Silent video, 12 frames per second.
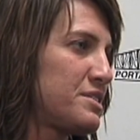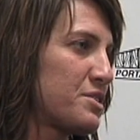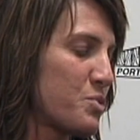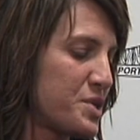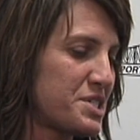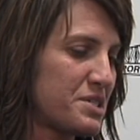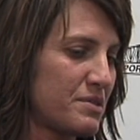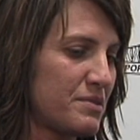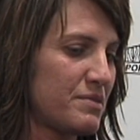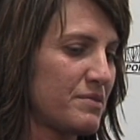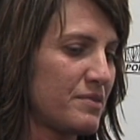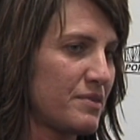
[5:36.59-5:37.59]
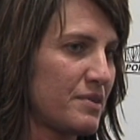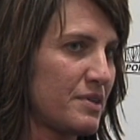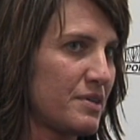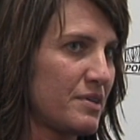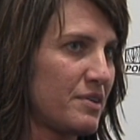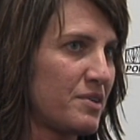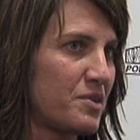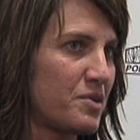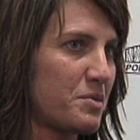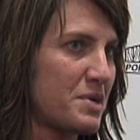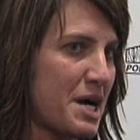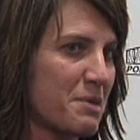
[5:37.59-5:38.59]
There wasn't, you
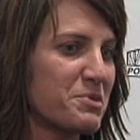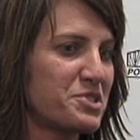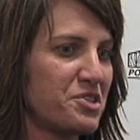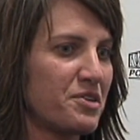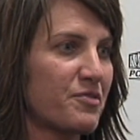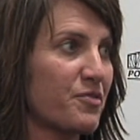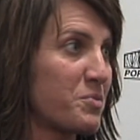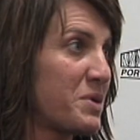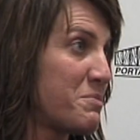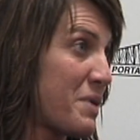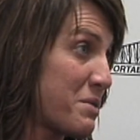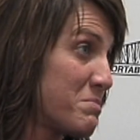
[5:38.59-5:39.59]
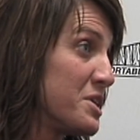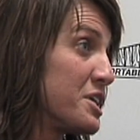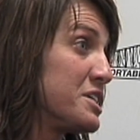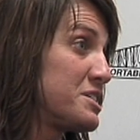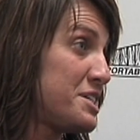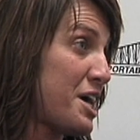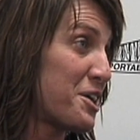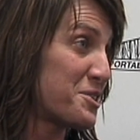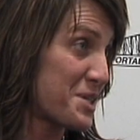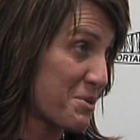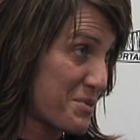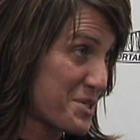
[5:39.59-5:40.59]
know, an opportunity for me to make millions of
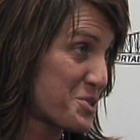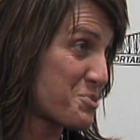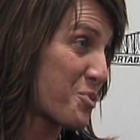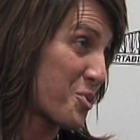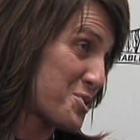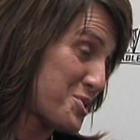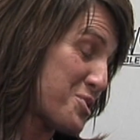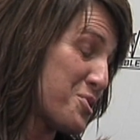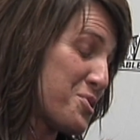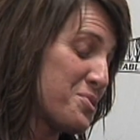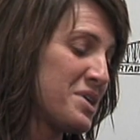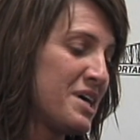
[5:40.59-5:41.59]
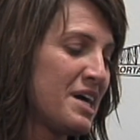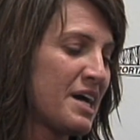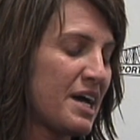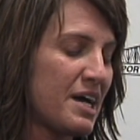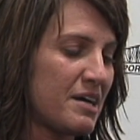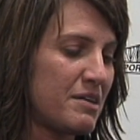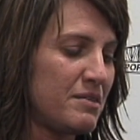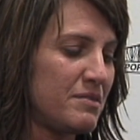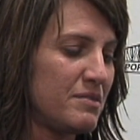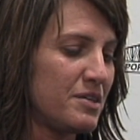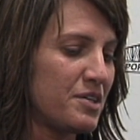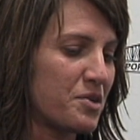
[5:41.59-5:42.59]
dollars like men's sports do.
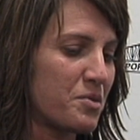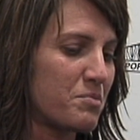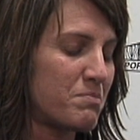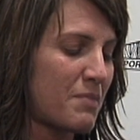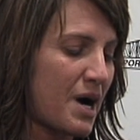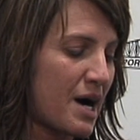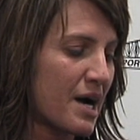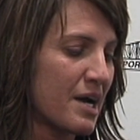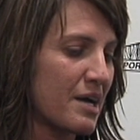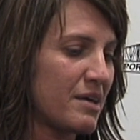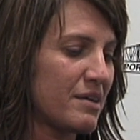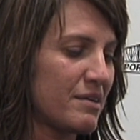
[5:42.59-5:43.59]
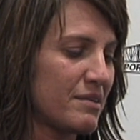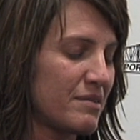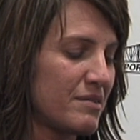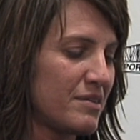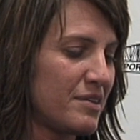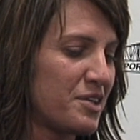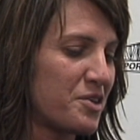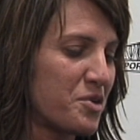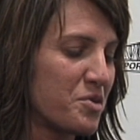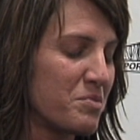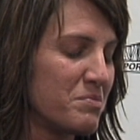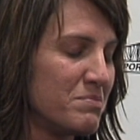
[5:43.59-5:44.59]
And, you know, my, you
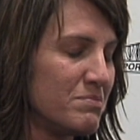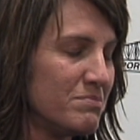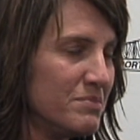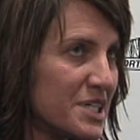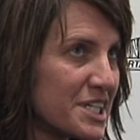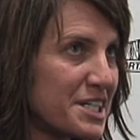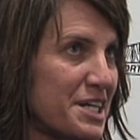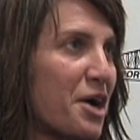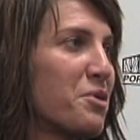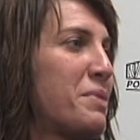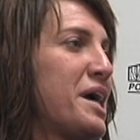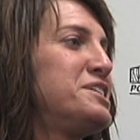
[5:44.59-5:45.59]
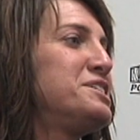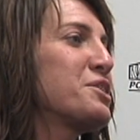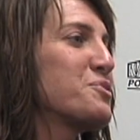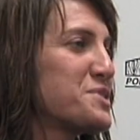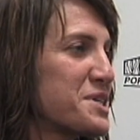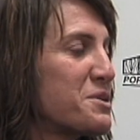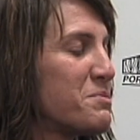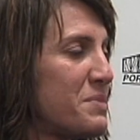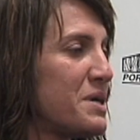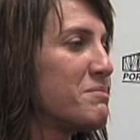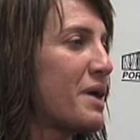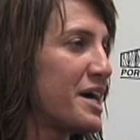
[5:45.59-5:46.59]
know, million-dollar paycheck was going to
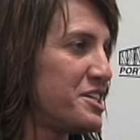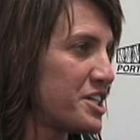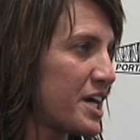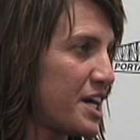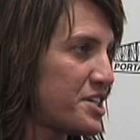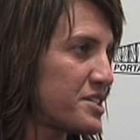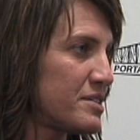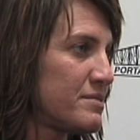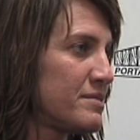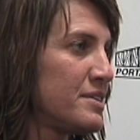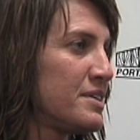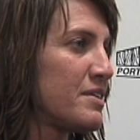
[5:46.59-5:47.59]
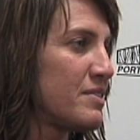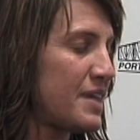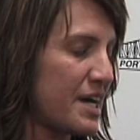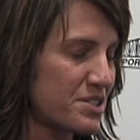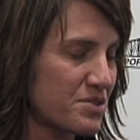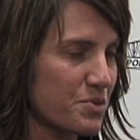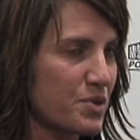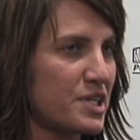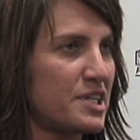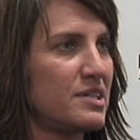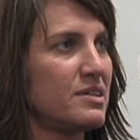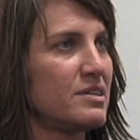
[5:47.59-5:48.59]
be my education. That's
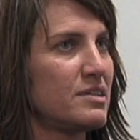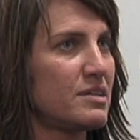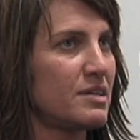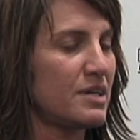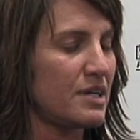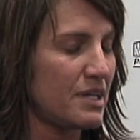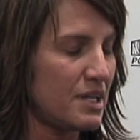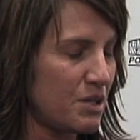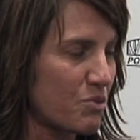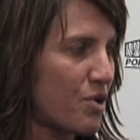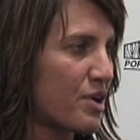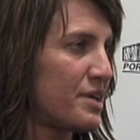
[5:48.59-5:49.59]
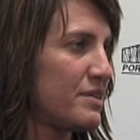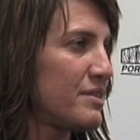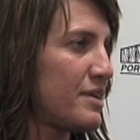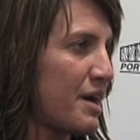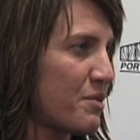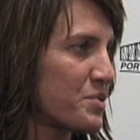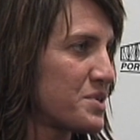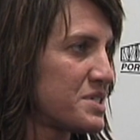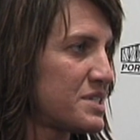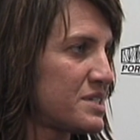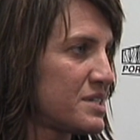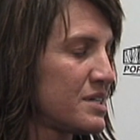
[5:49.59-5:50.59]
what he wanted. That
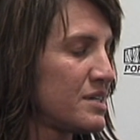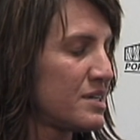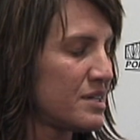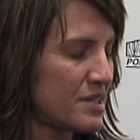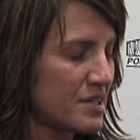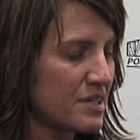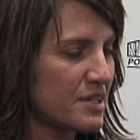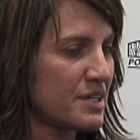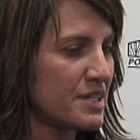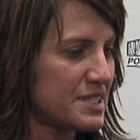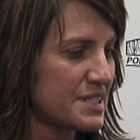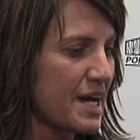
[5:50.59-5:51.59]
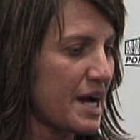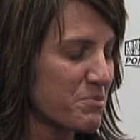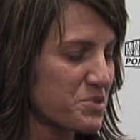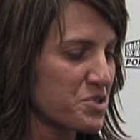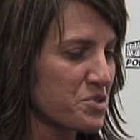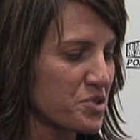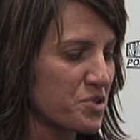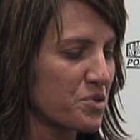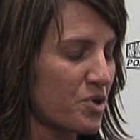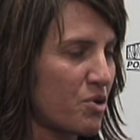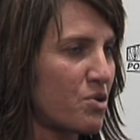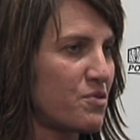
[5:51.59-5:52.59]
was his
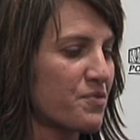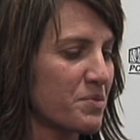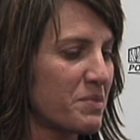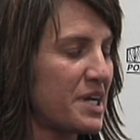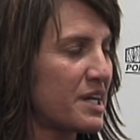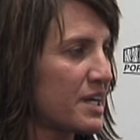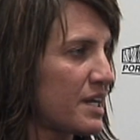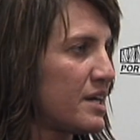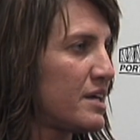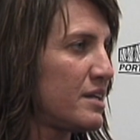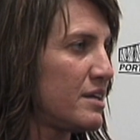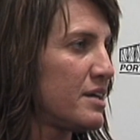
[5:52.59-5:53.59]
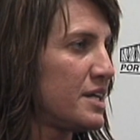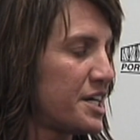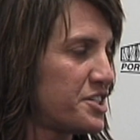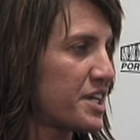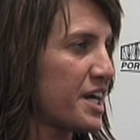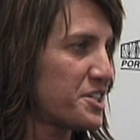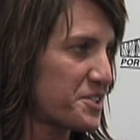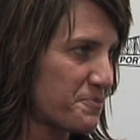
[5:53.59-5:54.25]
absolute goal for me to get an education.